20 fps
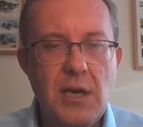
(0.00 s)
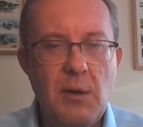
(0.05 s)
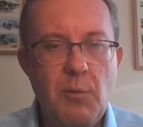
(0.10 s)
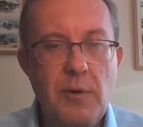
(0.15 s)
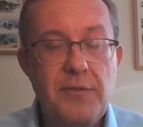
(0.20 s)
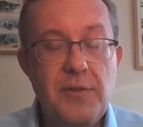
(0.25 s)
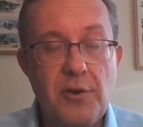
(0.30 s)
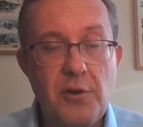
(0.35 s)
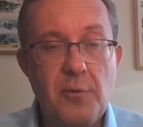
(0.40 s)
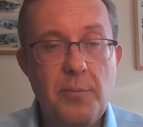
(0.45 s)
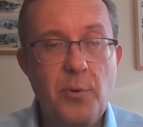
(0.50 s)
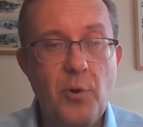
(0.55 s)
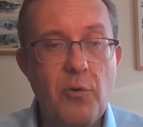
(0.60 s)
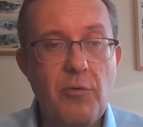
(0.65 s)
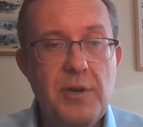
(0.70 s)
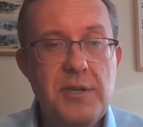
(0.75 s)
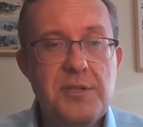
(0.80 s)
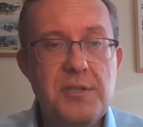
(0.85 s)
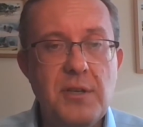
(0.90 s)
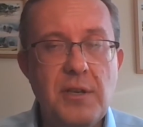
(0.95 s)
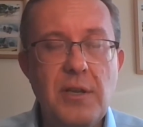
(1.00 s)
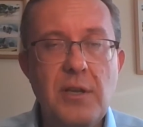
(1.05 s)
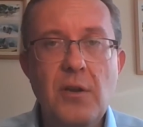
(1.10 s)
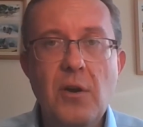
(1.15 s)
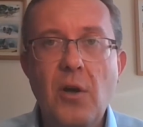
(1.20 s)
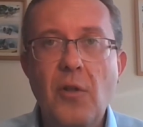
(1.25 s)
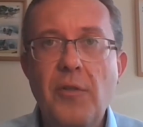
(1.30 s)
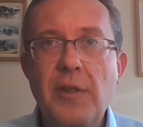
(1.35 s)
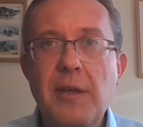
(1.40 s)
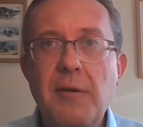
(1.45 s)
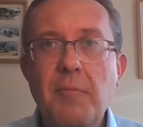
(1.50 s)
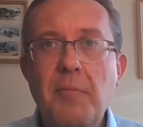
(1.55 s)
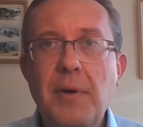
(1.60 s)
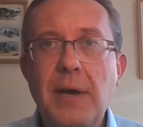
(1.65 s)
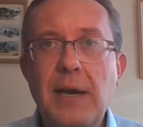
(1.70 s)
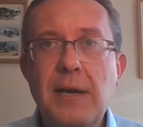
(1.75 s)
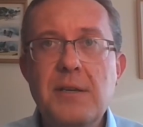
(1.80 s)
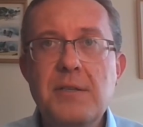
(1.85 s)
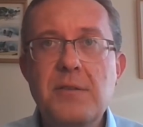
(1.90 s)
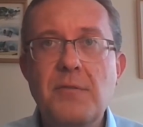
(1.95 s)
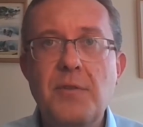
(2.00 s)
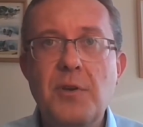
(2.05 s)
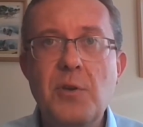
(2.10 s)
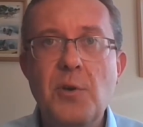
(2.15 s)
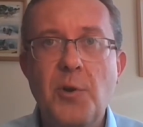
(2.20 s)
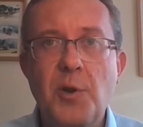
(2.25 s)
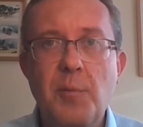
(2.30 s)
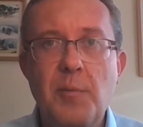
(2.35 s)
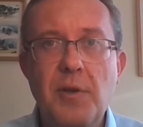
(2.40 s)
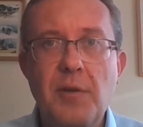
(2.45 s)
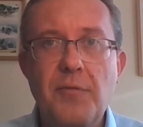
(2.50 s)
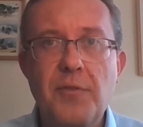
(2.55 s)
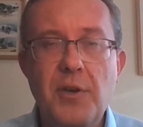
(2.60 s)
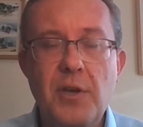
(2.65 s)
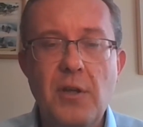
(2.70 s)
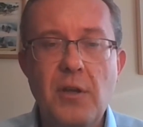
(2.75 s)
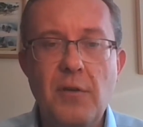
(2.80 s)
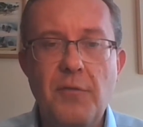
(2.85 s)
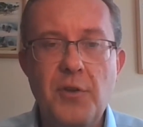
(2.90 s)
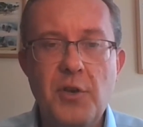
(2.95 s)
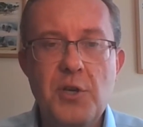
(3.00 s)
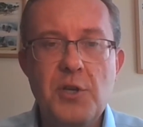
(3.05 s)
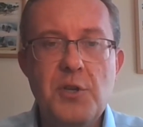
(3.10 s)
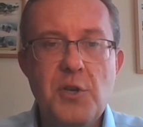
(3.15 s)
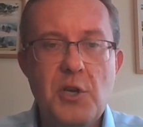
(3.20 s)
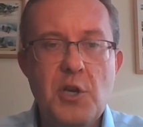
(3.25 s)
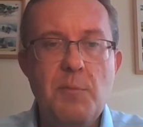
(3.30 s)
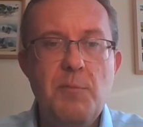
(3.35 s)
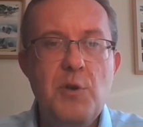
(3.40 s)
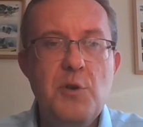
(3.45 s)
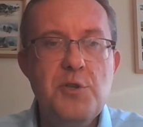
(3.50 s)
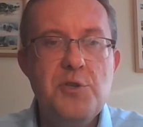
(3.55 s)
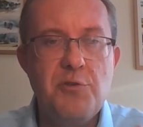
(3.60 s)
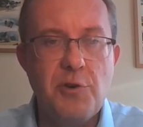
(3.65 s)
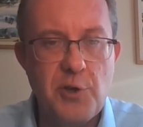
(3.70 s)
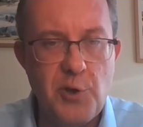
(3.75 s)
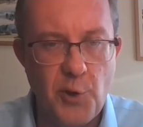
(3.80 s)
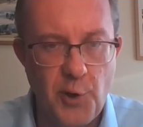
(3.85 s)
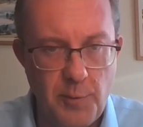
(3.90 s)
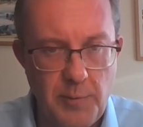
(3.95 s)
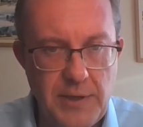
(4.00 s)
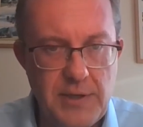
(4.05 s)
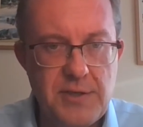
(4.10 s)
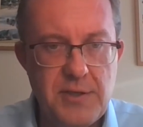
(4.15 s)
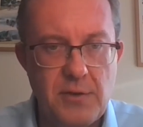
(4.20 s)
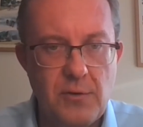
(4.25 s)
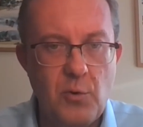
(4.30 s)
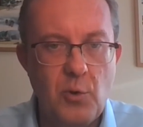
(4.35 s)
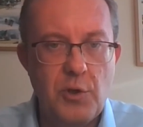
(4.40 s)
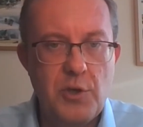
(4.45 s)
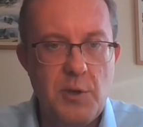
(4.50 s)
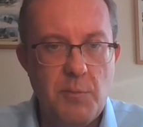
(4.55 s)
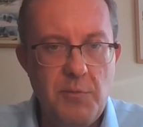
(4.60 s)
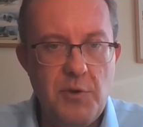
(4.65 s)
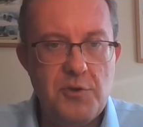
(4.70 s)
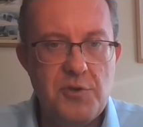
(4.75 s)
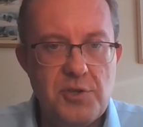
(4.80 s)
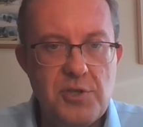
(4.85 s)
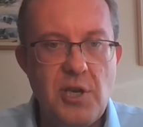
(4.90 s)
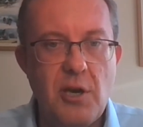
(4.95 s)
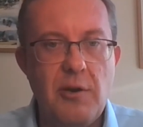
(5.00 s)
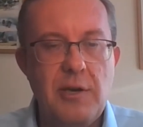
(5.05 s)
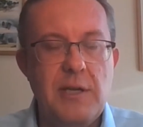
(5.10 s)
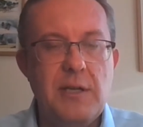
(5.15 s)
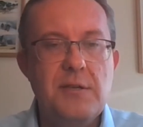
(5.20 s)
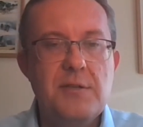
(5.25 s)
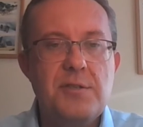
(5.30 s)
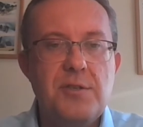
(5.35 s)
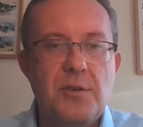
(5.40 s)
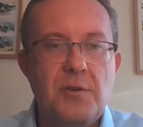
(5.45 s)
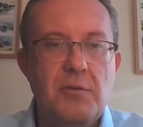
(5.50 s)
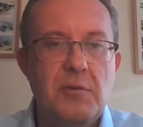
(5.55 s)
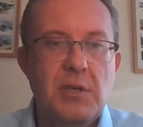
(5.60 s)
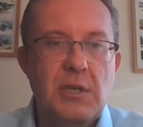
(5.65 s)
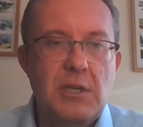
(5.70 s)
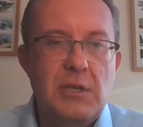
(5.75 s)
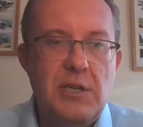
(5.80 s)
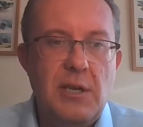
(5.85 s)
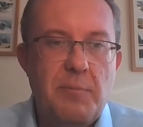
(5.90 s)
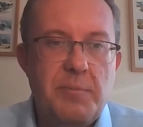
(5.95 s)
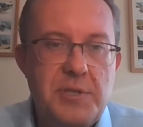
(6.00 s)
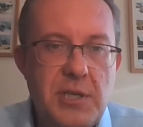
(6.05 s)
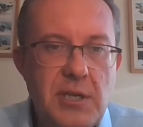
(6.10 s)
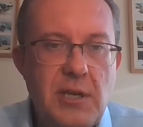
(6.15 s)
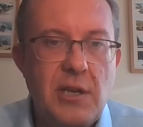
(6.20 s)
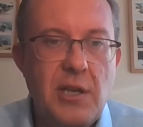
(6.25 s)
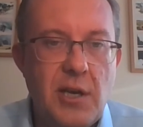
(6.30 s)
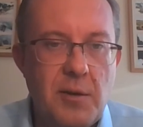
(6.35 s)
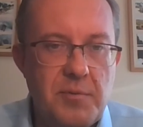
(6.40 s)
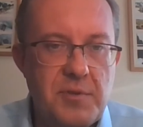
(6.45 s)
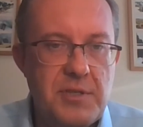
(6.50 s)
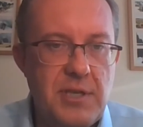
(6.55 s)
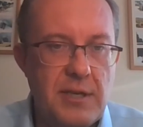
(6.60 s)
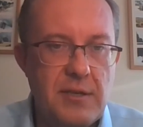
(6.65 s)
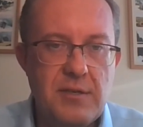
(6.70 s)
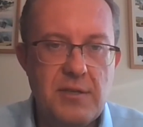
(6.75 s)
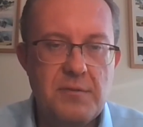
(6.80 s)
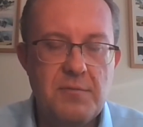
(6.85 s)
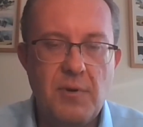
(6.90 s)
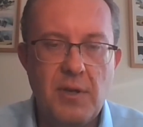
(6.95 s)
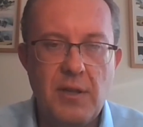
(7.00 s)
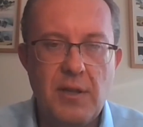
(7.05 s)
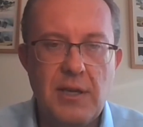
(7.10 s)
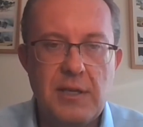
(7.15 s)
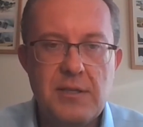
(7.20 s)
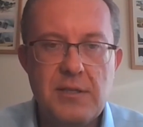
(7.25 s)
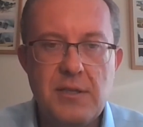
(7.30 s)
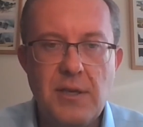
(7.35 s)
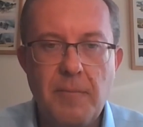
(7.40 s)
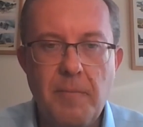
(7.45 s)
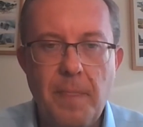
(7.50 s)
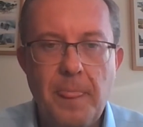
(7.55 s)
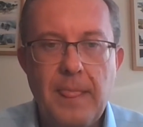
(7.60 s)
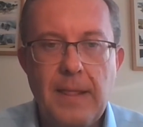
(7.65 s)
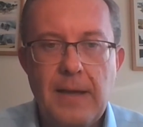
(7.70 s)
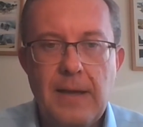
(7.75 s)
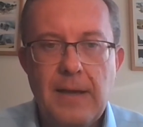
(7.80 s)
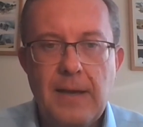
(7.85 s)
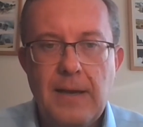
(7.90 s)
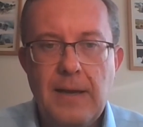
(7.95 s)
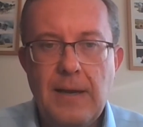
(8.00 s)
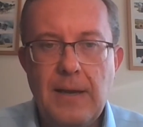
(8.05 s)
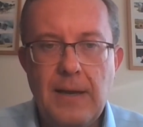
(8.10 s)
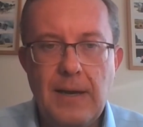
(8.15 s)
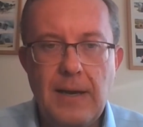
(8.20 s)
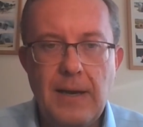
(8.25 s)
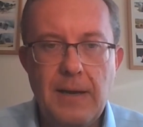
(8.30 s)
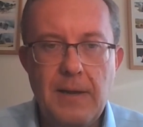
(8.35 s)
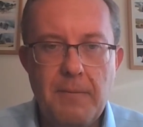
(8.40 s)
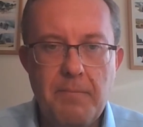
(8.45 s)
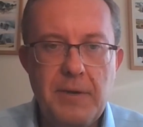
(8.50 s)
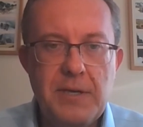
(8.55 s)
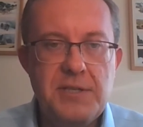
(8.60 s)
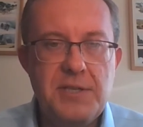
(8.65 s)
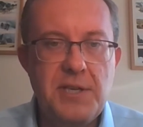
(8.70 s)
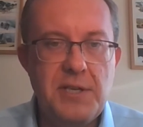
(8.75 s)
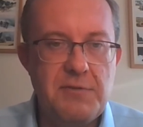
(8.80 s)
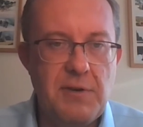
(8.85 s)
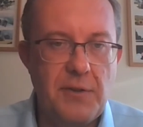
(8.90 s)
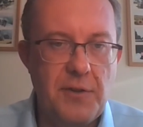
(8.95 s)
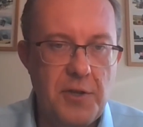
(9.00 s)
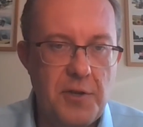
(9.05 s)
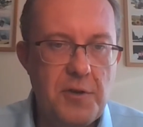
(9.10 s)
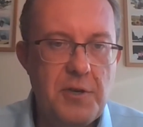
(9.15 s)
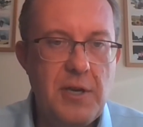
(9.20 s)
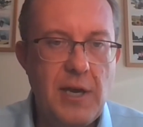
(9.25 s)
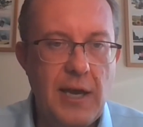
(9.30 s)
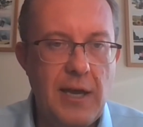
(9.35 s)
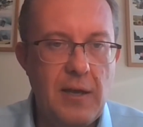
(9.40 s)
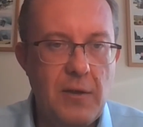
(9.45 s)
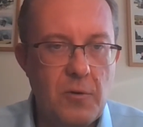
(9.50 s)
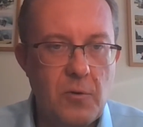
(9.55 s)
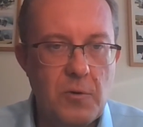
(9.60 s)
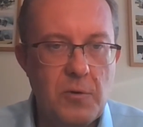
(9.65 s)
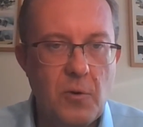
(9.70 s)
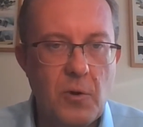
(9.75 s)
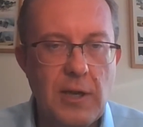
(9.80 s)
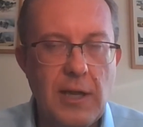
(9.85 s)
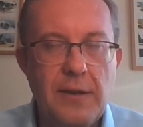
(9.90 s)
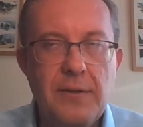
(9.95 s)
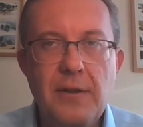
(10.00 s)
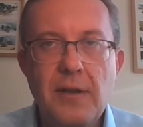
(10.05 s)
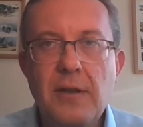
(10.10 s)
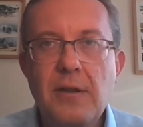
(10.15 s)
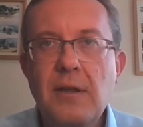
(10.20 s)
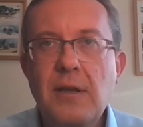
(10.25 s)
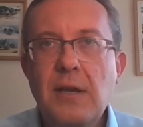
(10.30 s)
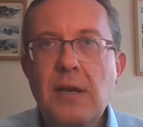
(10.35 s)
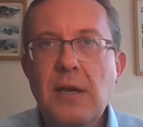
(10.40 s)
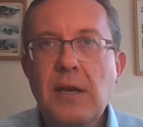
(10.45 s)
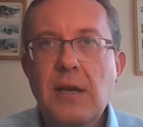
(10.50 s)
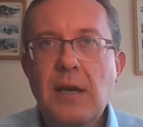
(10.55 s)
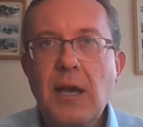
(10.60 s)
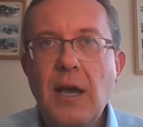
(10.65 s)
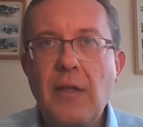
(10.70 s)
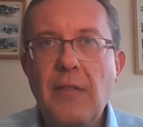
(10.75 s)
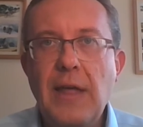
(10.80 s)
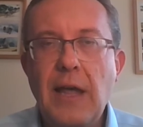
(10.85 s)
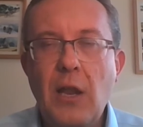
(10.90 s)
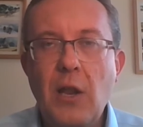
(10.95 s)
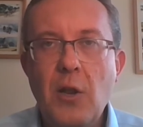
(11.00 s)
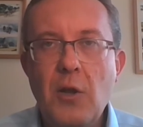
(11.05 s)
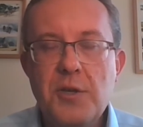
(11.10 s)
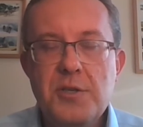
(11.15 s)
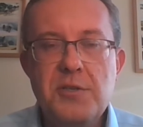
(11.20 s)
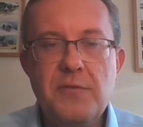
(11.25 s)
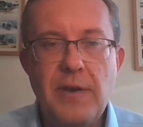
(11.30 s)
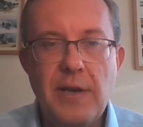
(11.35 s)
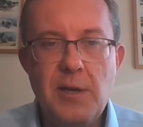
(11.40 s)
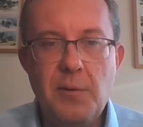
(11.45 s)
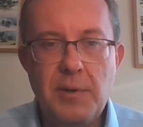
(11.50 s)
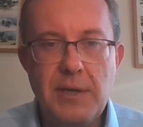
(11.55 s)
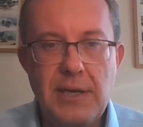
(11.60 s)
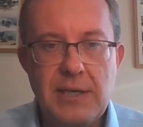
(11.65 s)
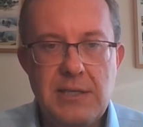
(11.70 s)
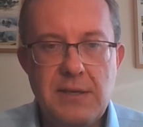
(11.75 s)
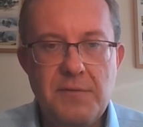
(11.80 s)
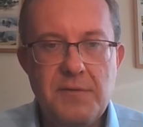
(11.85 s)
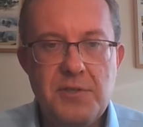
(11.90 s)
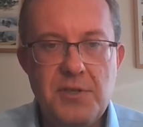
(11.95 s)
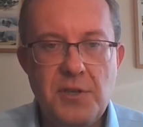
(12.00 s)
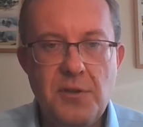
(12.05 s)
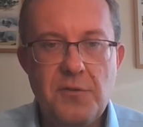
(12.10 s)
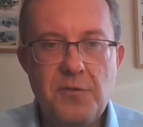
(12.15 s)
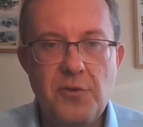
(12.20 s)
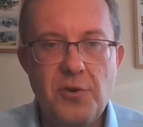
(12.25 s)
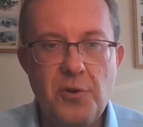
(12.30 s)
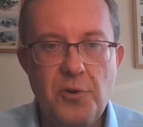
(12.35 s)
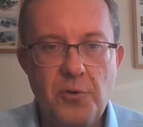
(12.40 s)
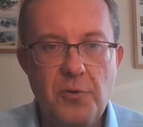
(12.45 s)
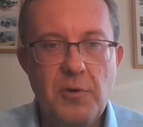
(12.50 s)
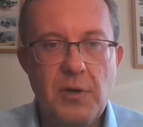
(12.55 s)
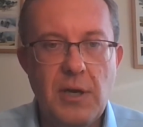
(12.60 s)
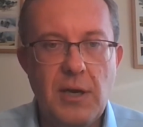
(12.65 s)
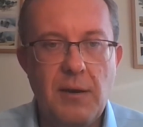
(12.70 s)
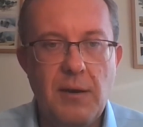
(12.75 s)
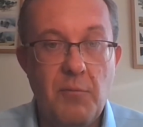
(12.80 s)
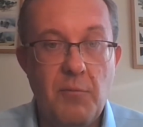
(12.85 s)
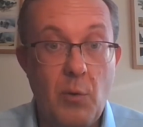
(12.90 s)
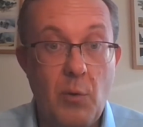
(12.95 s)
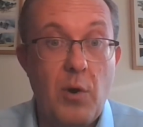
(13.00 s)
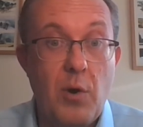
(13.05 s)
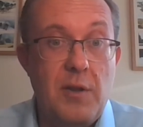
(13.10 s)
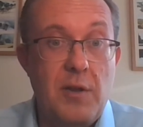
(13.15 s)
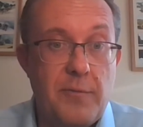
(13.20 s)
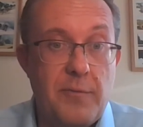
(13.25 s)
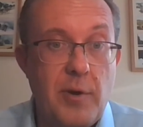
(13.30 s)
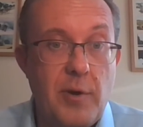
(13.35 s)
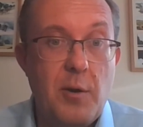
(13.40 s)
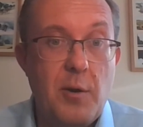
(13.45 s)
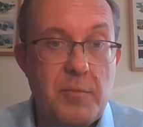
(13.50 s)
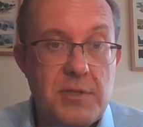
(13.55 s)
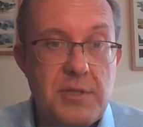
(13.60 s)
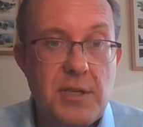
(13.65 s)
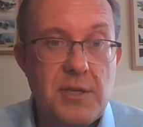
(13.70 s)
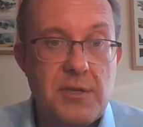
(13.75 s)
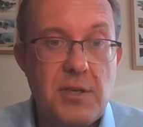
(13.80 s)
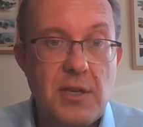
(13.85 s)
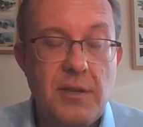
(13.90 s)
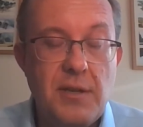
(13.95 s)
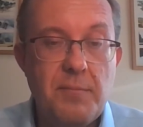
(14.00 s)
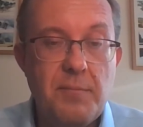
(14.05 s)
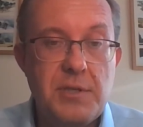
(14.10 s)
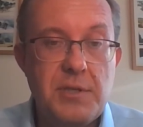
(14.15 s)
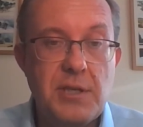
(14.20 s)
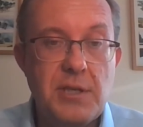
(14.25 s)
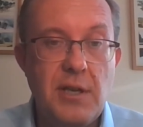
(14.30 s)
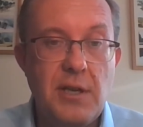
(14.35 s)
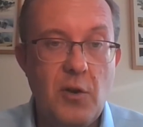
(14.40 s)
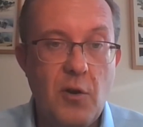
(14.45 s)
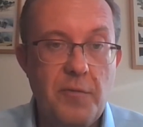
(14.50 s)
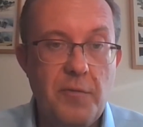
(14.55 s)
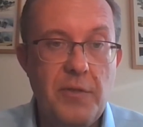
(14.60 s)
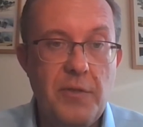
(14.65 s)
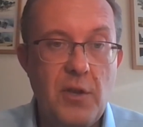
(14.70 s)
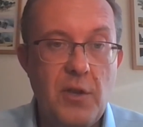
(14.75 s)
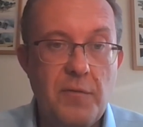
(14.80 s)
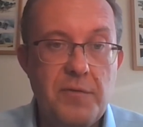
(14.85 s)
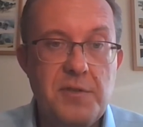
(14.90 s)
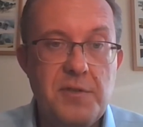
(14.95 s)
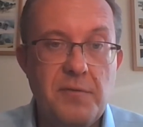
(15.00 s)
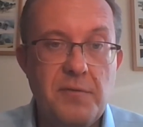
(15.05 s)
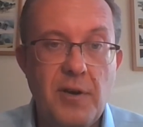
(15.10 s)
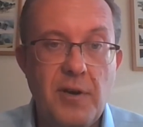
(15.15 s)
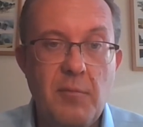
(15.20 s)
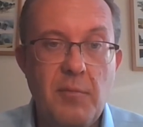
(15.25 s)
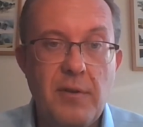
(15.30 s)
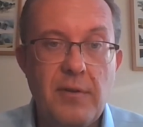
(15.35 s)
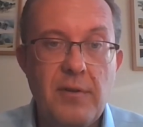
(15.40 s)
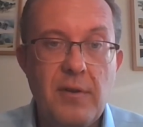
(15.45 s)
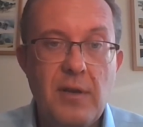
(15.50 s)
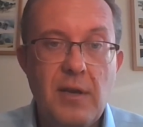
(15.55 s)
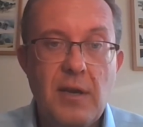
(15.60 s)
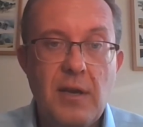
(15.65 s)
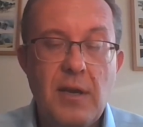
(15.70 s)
And we've done a report recently on the impact to the economy of the commuter economy. So all the commuters going into particularly urban centres, whether that's big cities around the UK or London, and that loss of economic activity through working from home, essentially, particularly in the office environment.